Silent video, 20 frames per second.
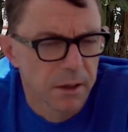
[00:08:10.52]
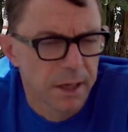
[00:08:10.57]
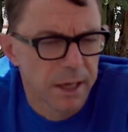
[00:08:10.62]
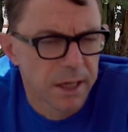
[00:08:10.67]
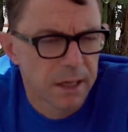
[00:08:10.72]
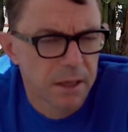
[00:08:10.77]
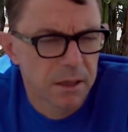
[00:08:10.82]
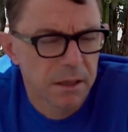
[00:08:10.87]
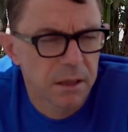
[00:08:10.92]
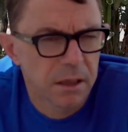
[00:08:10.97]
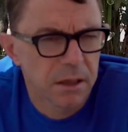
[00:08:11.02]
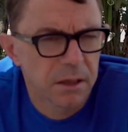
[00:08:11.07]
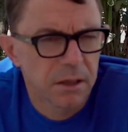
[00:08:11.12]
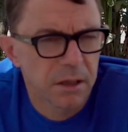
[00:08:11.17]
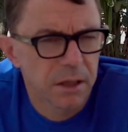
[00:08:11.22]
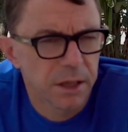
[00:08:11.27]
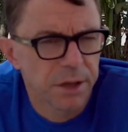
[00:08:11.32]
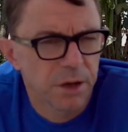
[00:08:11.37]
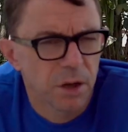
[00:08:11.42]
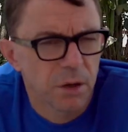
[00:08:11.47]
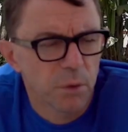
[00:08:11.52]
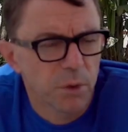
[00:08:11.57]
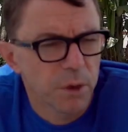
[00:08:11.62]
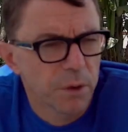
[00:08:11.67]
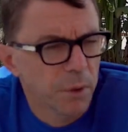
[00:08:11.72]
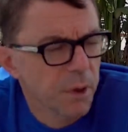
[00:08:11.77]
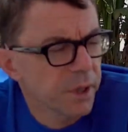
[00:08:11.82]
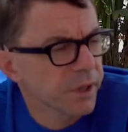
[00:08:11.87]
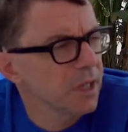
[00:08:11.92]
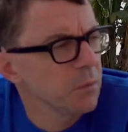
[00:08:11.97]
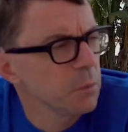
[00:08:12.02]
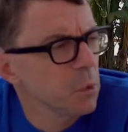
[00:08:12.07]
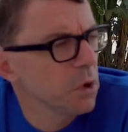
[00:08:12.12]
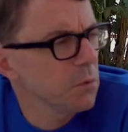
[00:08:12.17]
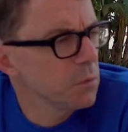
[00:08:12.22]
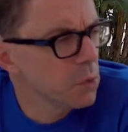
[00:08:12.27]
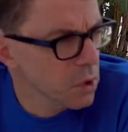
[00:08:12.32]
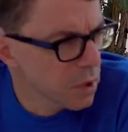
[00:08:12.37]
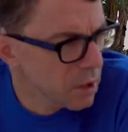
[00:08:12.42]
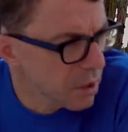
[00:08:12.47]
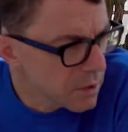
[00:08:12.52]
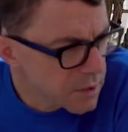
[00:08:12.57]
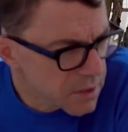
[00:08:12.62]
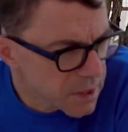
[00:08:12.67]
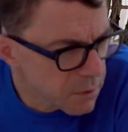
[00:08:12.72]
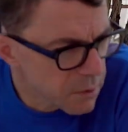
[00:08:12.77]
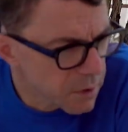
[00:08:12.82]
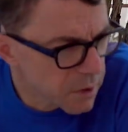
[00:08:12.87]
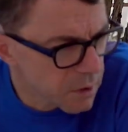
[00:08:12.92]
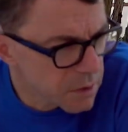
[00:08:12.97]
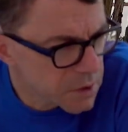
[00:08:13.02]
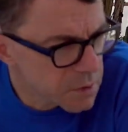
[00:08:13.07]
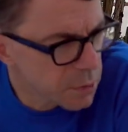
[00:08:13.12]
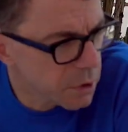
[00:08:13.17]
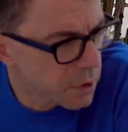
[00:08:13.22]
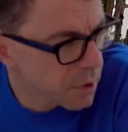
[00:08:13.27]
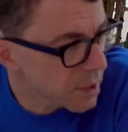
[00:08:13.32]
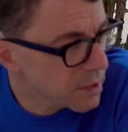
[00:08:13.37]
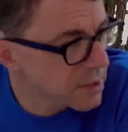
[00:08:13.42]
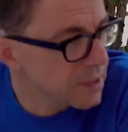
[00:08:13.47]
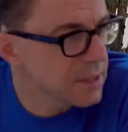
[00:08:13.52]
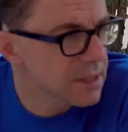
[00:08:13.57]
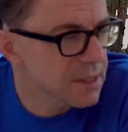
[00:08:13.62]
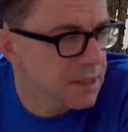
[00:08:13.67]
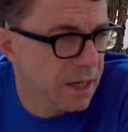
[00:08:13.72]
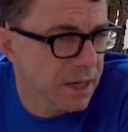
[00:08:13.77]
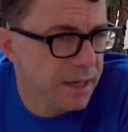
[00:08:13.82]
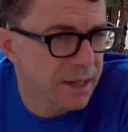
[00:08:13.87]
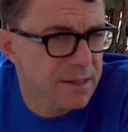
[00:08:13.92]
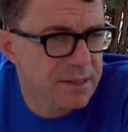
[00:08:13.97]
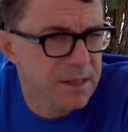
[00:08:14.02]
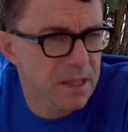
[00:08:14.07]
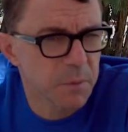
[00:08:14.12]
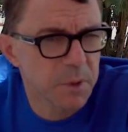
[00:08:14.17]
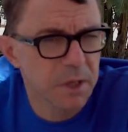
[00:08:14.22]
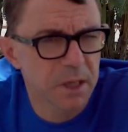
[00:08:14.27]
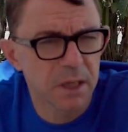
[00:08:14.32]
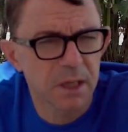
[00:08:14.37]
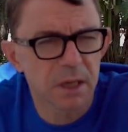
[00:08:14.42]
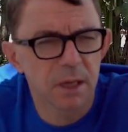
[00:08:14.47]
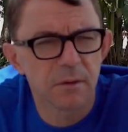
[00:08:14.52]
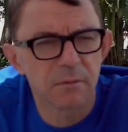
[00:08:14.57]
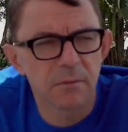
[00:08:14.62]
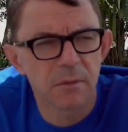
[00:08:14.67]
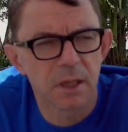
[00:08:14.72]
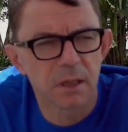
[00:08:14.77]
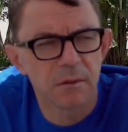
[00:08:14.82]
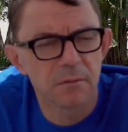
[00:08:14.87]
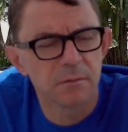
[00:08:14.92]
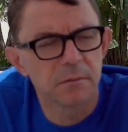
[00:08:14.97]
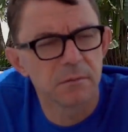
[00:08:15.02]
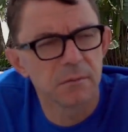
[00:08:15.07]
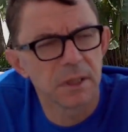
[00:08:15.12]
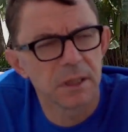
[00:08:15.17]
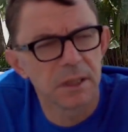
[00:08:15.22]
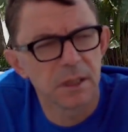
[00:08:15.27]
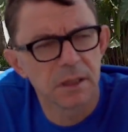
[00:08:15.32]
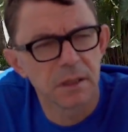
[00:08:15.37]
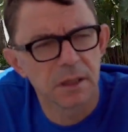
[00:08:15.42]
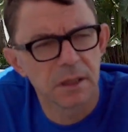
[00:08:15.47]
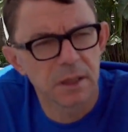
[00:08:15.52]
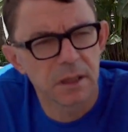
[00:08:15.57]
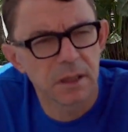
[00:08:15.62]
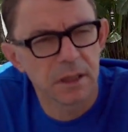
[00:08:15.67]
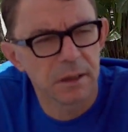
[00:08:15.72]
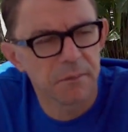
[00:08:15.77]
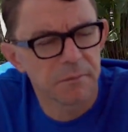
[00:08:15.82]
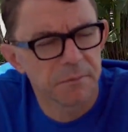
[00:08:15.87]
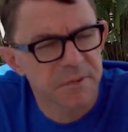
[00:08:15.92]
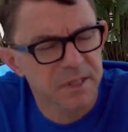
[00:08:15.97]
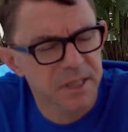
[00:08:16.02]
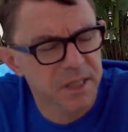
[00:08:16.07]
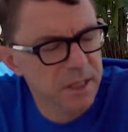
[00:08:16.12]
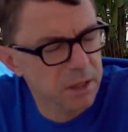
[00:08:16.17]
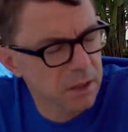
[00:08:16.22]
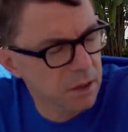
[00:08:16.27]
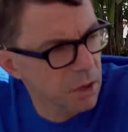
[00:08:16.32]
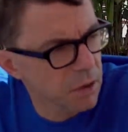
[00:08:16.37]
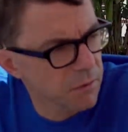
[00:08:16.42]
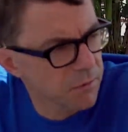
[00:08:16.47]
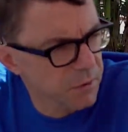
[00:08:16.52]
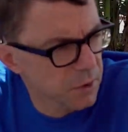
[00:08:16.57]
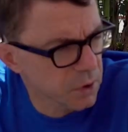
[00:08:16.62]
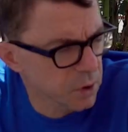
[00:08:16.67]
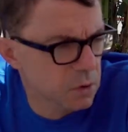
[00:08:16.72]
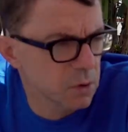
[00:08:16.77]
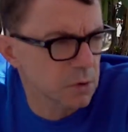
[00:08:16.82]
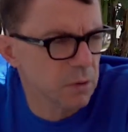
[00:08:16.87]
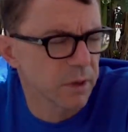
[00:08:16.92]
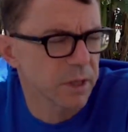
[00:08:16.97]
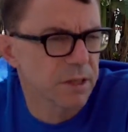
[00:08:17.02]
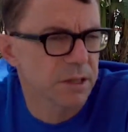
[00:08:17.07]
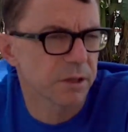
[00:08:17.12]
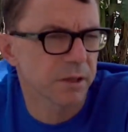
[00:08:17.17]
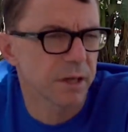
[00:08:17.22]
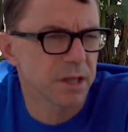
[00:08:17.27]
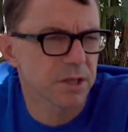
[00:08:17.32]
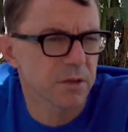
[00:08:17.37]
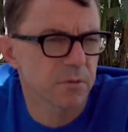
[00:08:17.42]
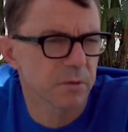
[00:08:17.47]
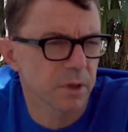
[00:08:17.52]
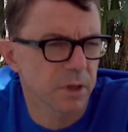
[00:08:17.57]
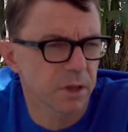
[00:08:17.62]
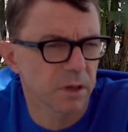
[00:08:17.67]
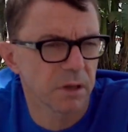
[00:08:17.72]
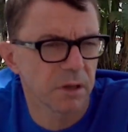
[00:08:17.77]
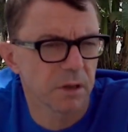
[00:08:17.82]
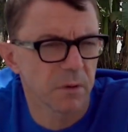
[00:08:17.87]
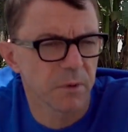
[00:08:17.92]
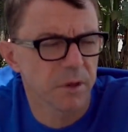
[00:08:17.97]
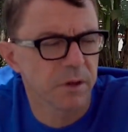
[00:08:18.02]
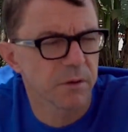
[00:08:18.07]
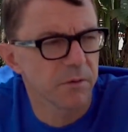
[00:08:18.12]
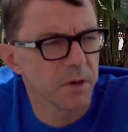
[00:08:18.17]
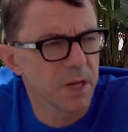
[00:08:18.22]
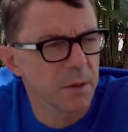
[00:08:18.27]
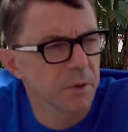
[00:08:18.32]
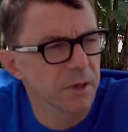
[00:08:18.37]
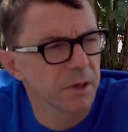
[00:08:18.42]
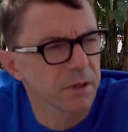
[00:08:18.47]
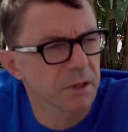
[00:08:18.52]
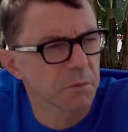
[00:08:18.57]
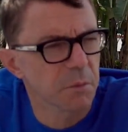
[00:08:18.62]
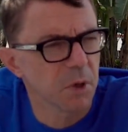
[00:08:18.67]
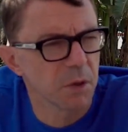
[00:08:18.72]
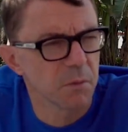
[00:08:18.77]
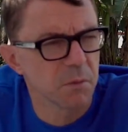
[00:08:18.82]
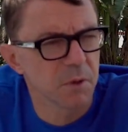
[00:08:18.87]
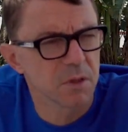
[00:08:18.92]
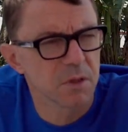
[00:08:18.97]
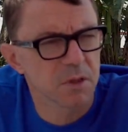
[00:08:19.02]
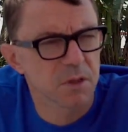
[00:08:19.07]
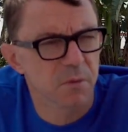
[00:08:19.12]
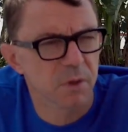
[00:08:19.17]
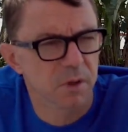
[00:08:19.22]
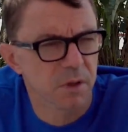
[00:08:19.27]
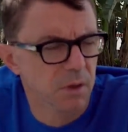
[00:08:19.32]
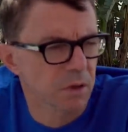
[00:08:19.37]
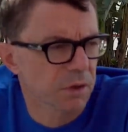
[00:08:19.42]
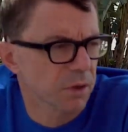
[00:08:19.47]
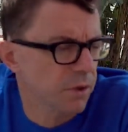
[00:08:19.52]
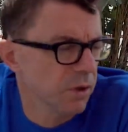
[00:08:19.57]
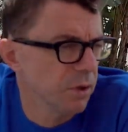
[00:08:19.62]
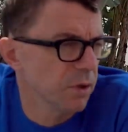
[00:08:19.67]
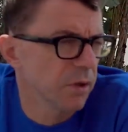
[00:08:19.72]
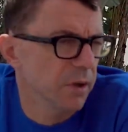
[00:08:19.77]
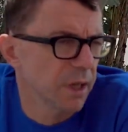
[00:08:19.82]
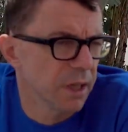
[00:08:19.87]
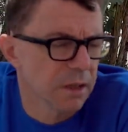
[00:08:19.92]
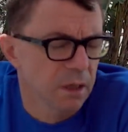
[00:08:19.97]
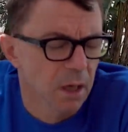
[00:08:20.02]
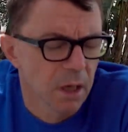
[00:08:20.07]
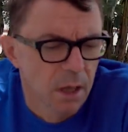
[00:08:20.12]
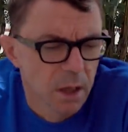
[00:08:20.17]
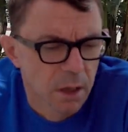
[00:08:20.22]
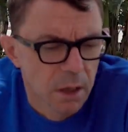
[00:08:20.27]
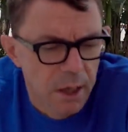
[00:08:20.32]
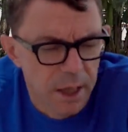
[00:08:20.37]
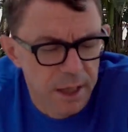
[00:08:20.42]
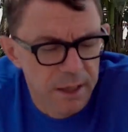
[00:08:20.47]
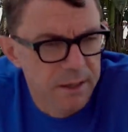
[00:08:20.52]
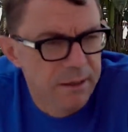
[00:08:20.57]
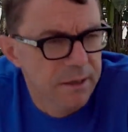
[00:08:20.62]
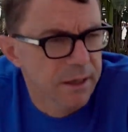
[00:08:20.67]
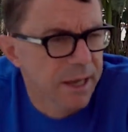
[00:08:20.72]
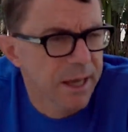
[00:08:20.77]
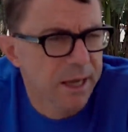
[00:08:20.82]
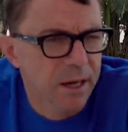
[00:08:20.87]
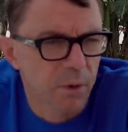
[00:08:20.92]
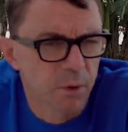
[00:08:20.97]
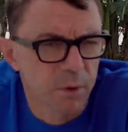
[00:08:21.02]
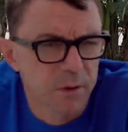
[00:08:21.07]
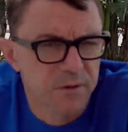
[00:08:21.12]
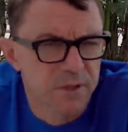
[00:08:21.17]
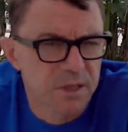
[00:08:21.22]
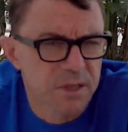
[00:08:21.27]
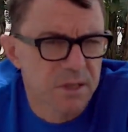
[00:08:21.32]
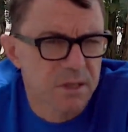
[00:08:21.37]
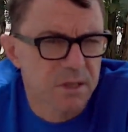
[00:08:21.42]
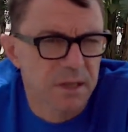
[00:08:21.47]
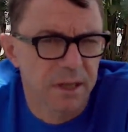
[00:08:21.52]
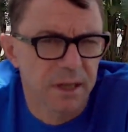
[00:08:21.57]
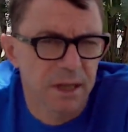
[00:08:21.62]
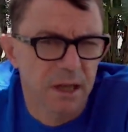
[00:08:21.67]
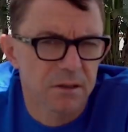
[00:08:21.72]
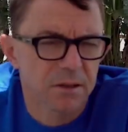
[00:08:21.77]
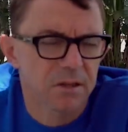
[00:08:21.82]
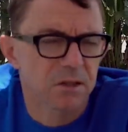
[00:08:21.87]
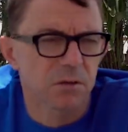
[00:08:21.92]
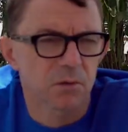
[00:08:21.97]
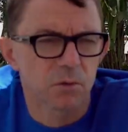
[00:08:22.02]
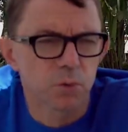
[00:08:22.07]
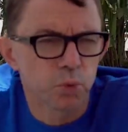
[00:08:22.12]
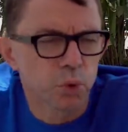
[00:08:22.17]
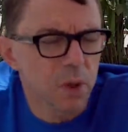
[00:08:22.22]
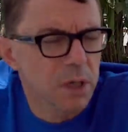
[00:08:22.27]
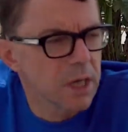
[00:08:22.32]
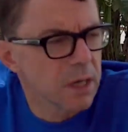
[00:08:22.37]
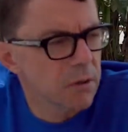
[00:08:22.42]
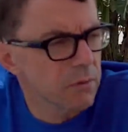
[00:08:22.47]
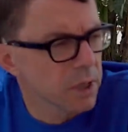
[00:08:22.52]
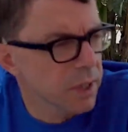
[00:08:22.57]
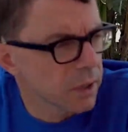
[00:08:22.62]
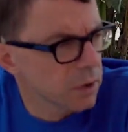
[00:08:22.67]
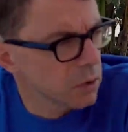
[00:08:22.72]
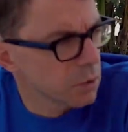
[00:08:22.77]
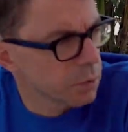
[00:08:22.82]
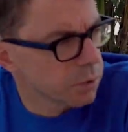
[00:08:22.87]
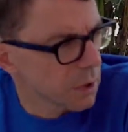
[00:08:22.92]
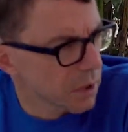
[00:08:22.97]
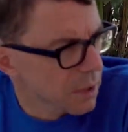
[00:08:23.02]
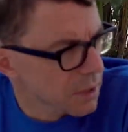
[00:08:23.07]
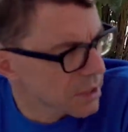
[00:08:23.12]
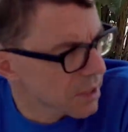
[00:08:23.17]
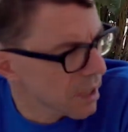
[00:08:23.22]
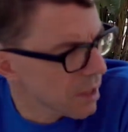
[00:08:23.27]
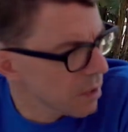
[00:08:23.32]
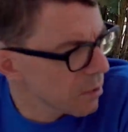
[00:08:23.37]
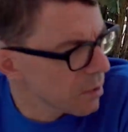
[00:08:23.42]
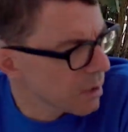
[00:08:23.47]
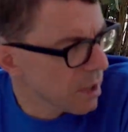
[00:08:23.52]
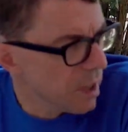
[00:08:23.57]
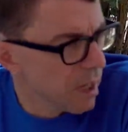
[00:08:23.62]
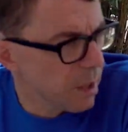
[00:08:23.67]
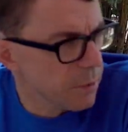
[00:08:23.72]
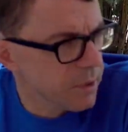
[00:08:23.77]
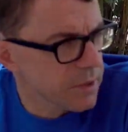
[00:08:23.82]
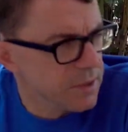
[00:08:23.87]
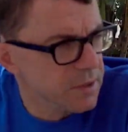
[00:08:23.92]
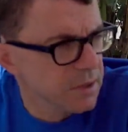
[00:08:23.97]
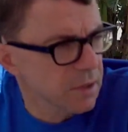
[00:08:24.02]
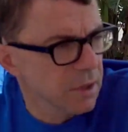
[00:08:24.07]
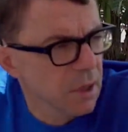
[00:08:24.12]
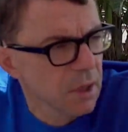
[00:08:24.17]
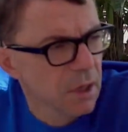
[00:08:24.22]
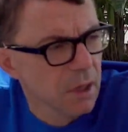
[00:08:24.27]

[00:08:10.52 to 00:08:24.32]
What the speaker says: And we're working more and more closely with those products inside SAP. I'm seeing a lot of cool integration work going on with Ariba at the moment, with Concur, and heck, we've just announced a really, really cool product together with Hybris,